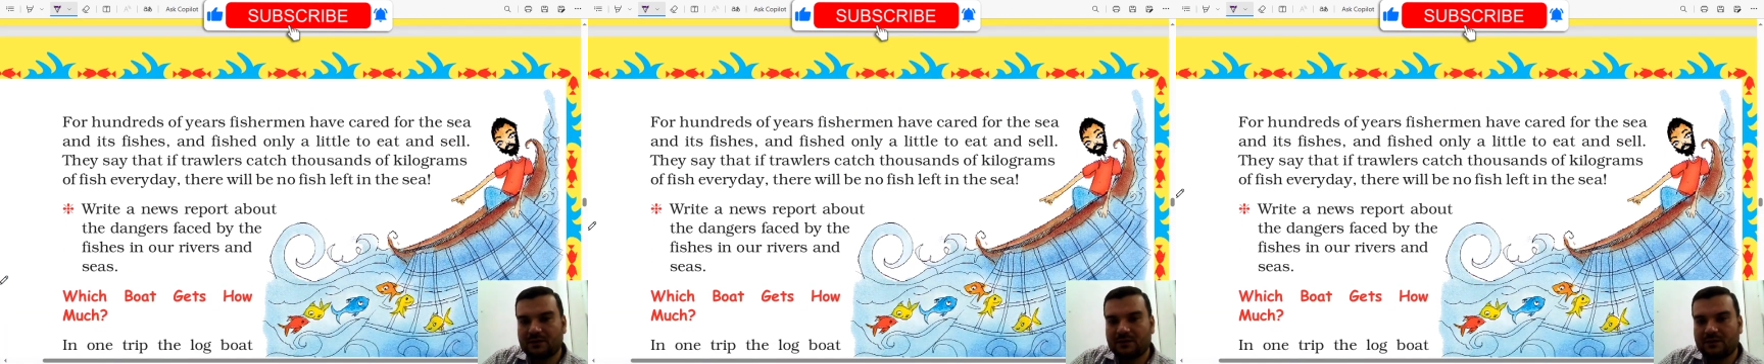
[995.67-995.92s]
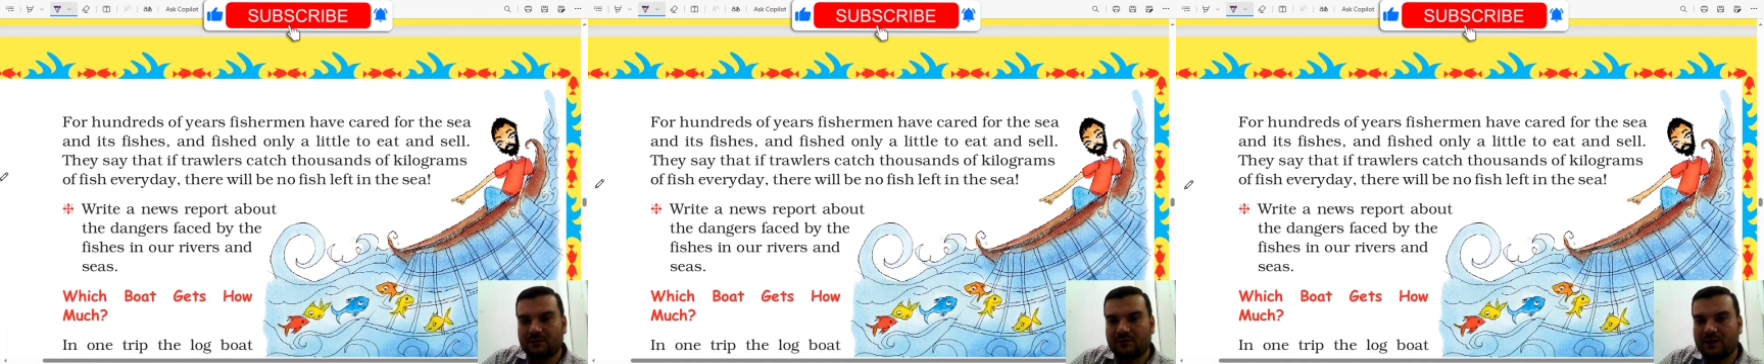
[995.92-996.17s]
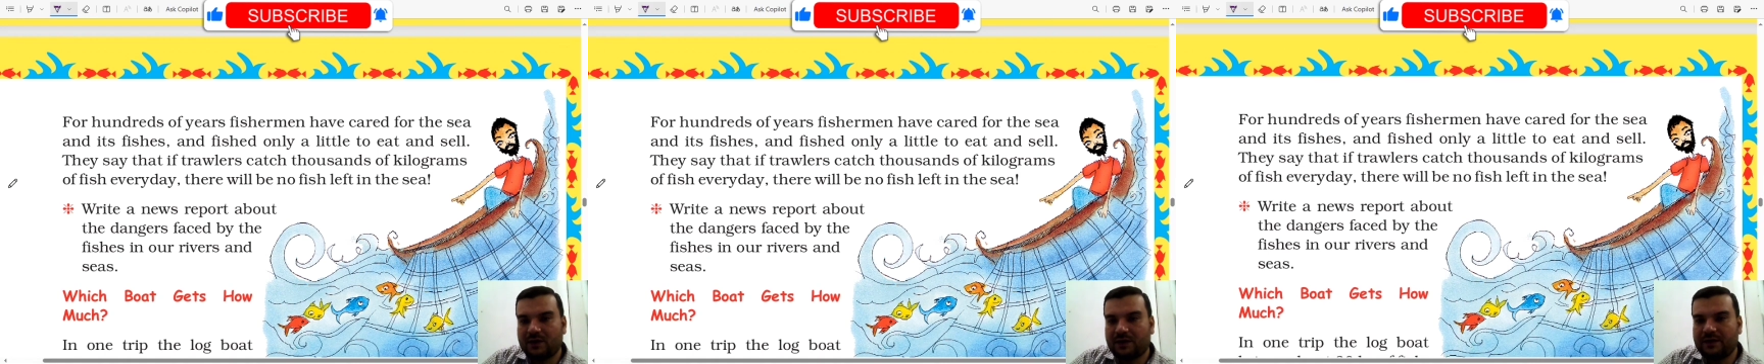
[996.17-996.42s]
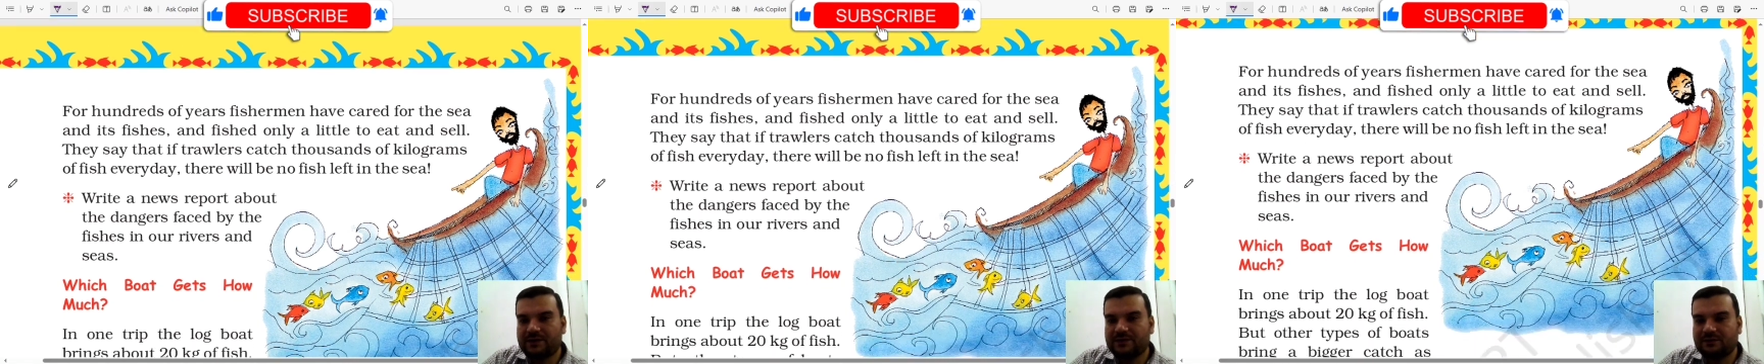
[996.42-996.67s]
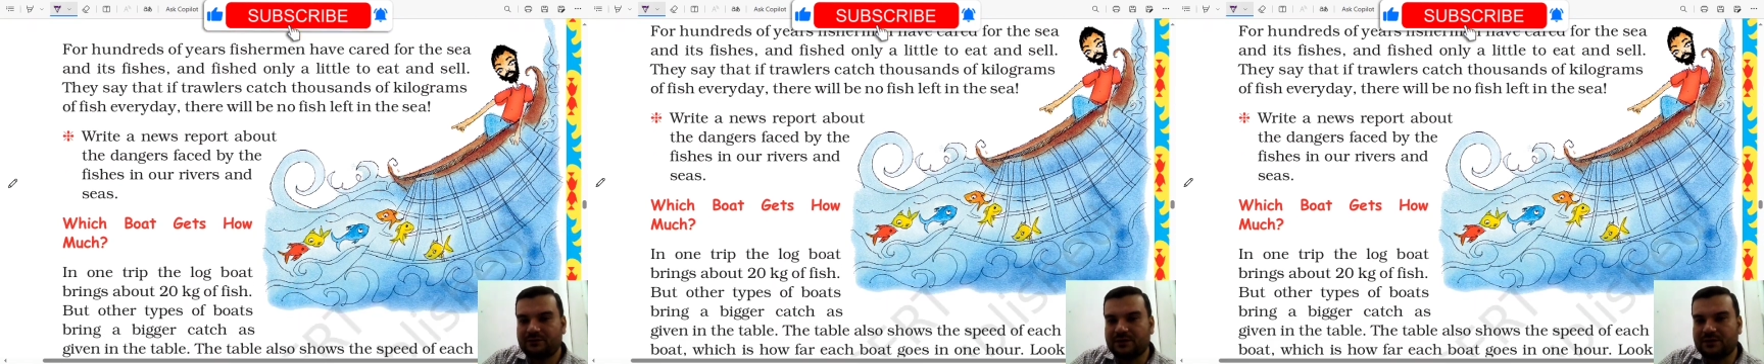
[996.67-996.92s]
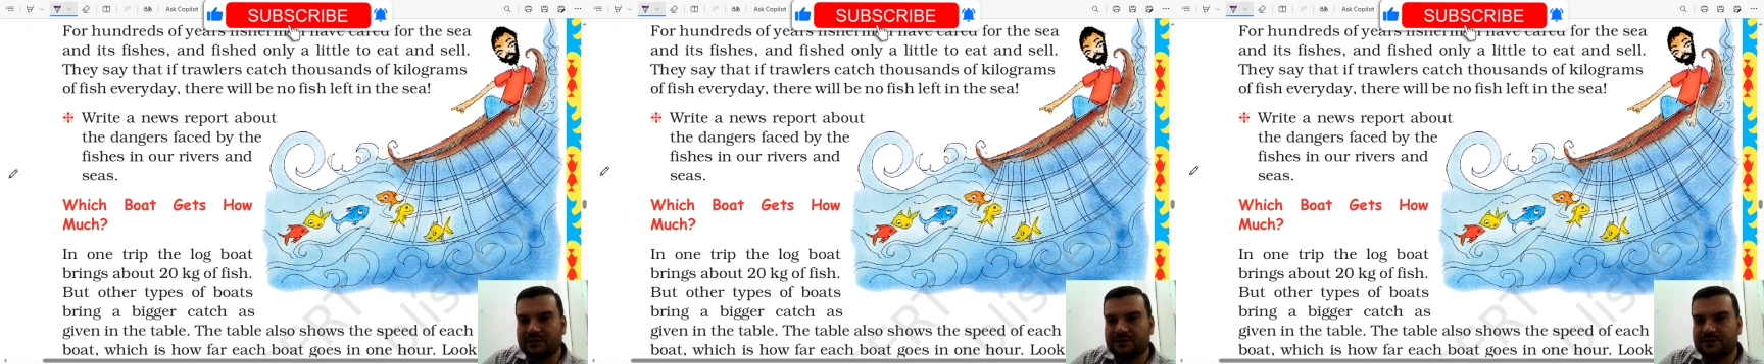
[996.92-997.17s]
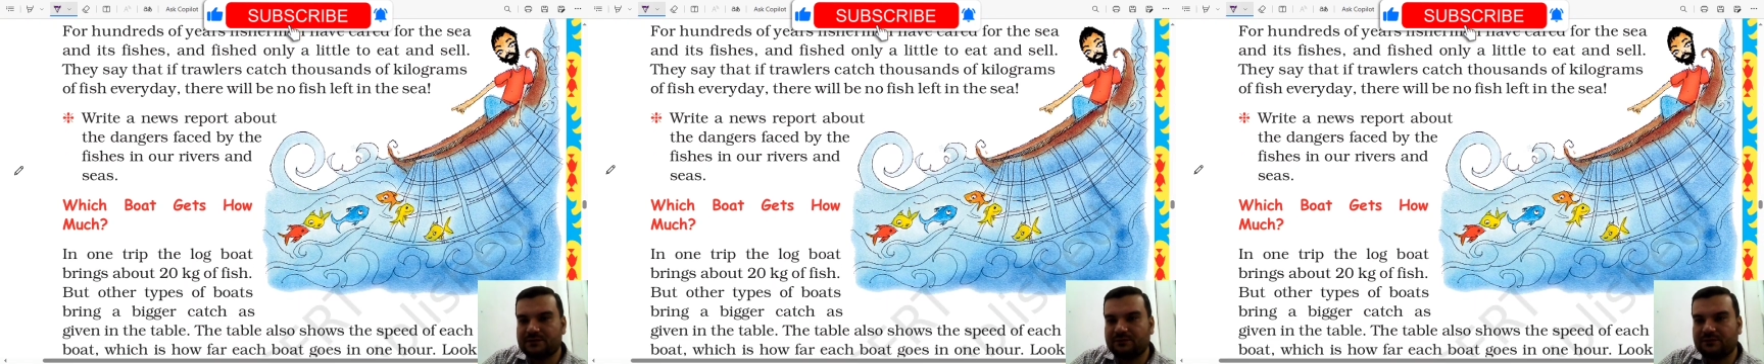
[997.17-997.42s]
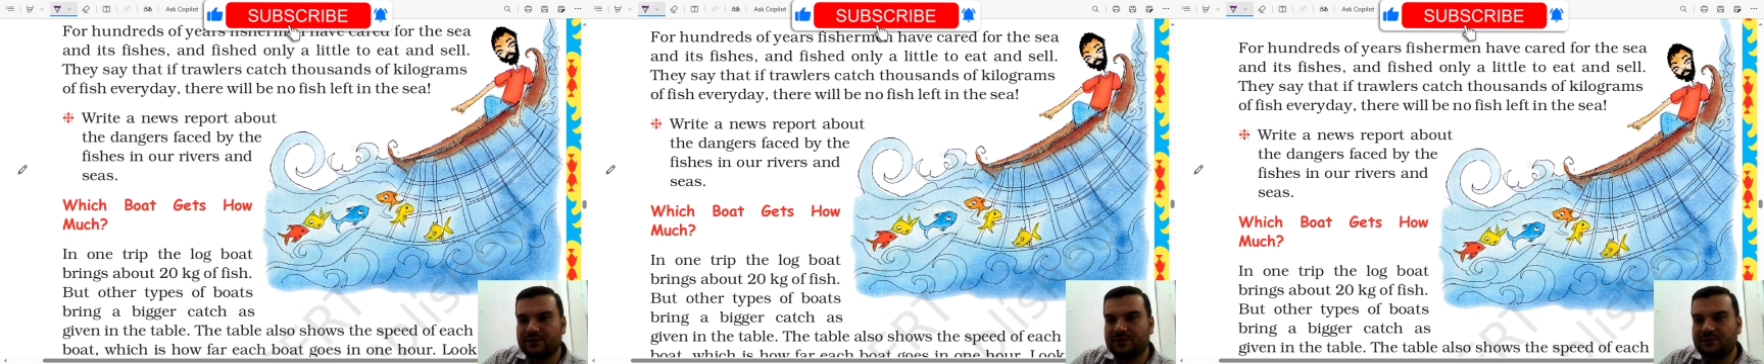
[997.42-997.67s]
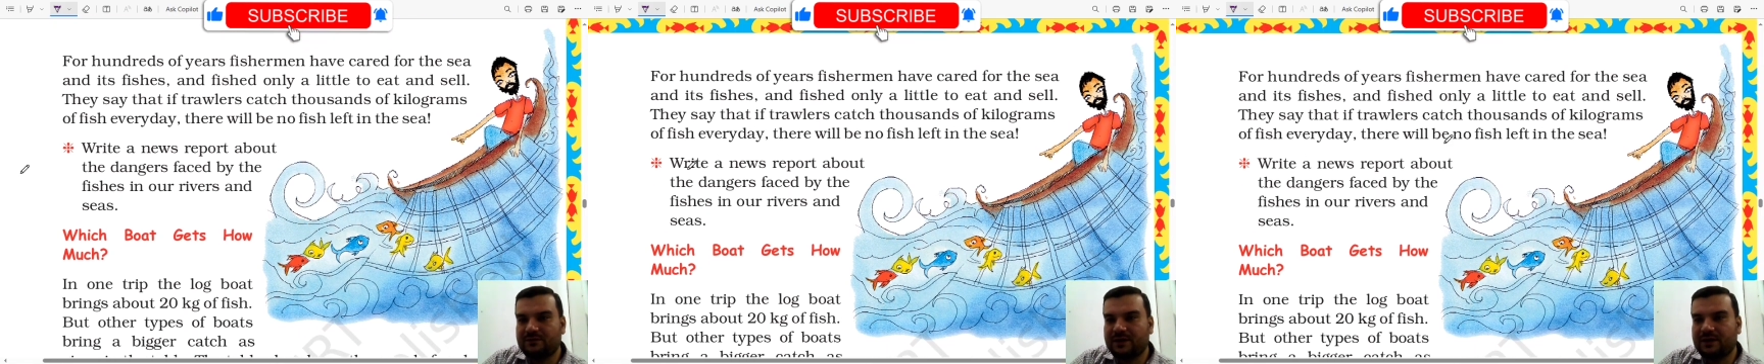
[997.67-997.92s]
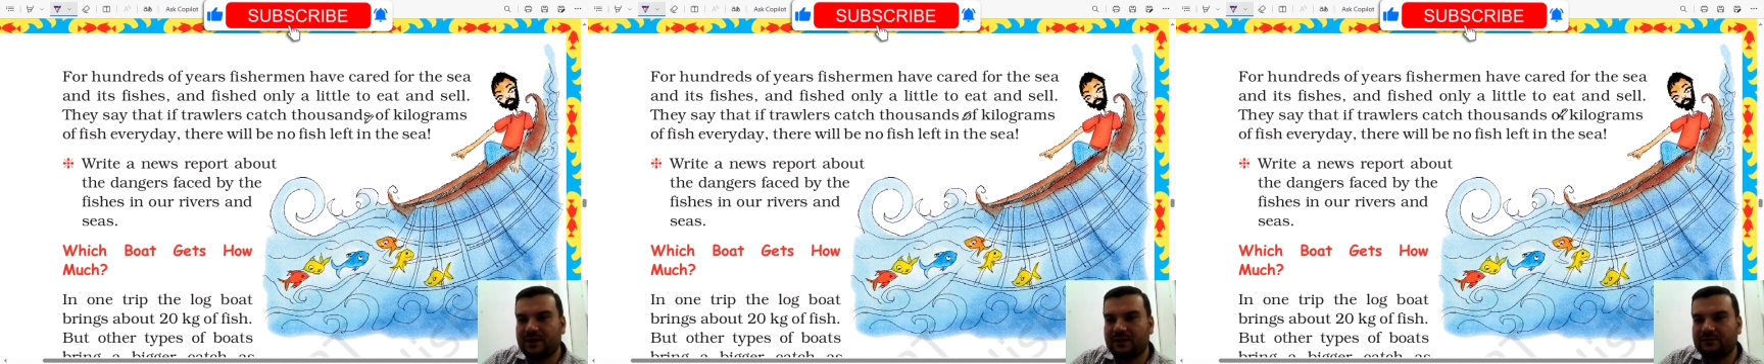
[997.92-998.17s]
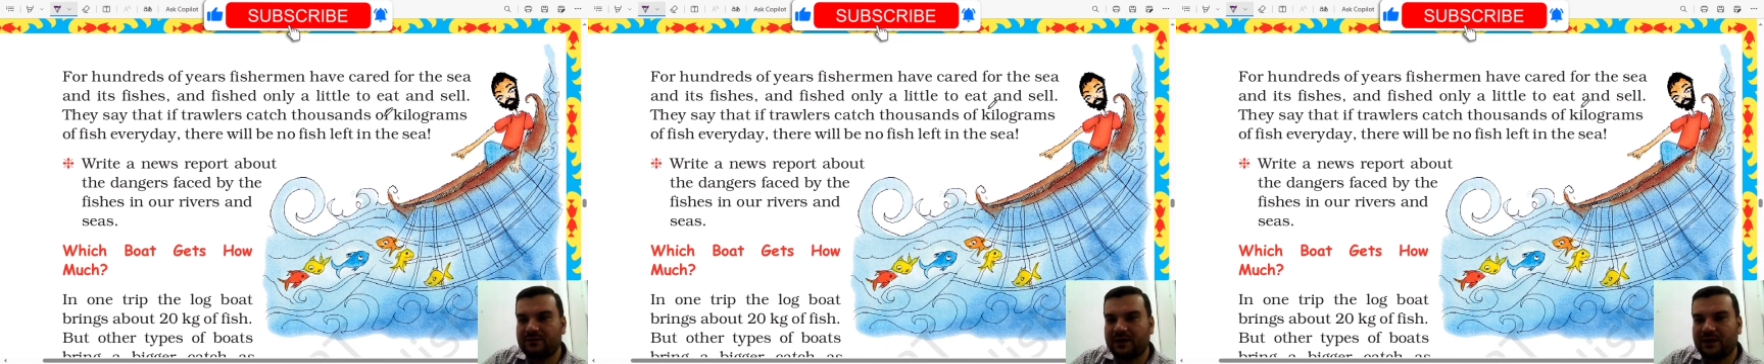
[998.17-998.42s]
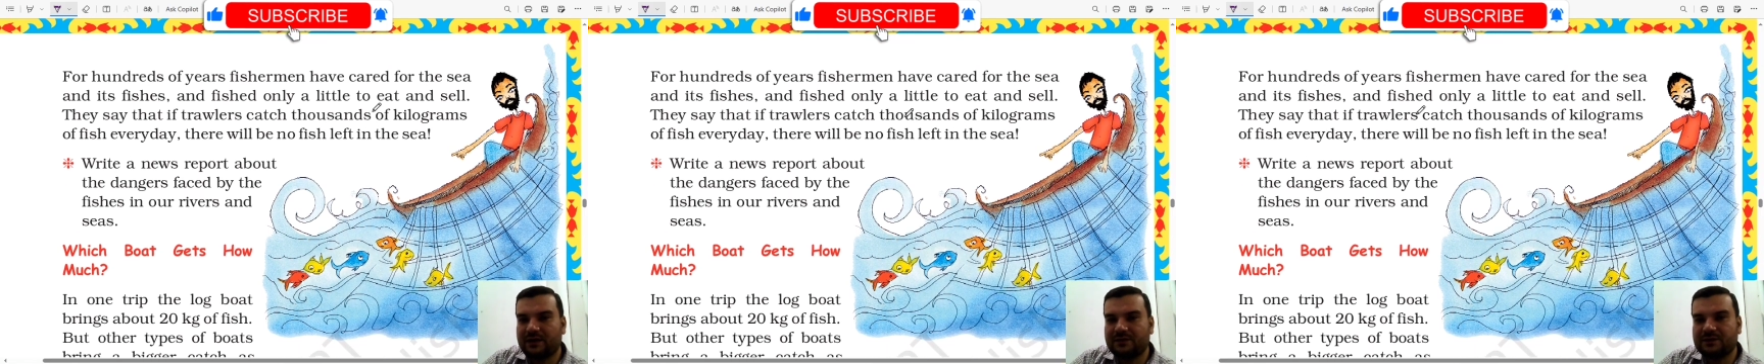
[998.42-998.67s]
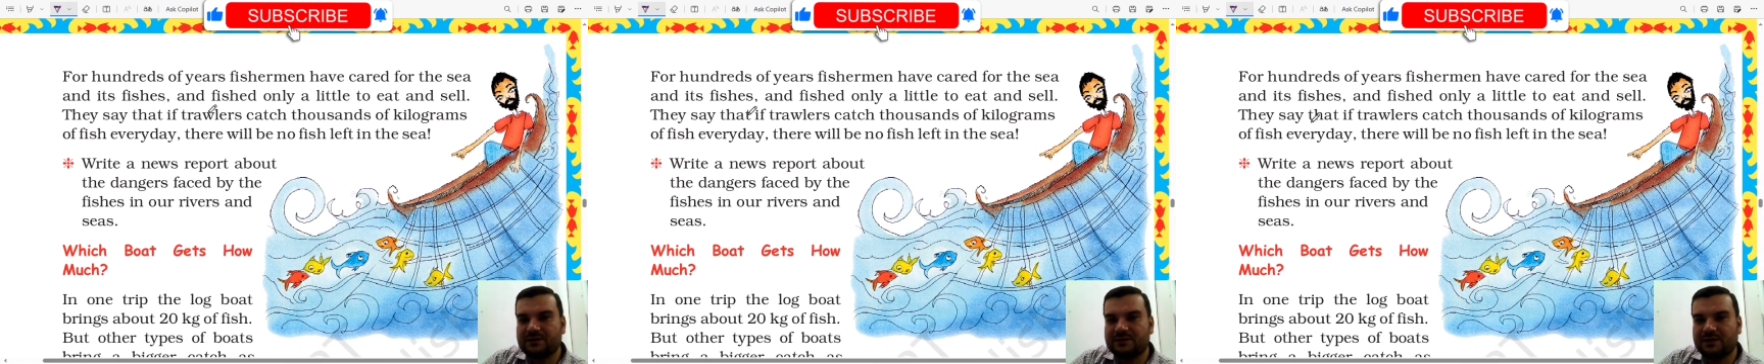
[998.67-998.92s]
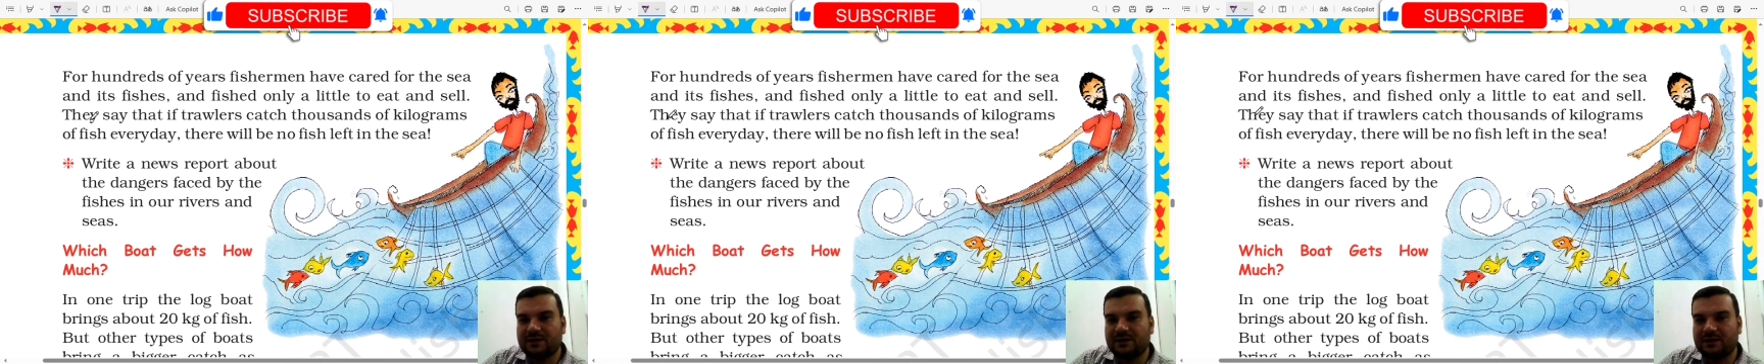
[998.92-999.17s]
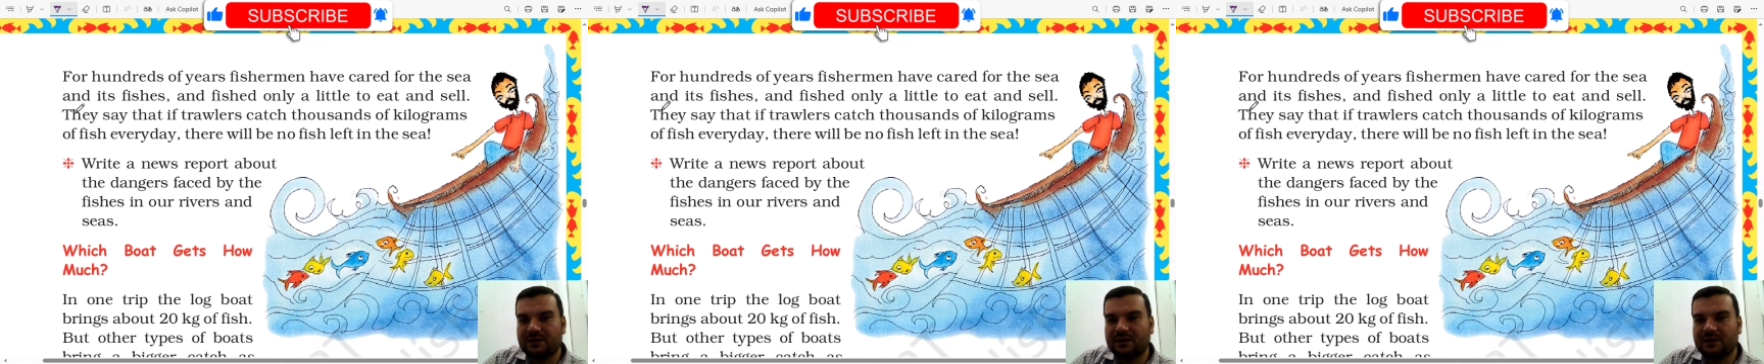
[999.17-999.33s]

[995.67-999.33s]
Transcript: For hundreds of years, fishermen have kept the sea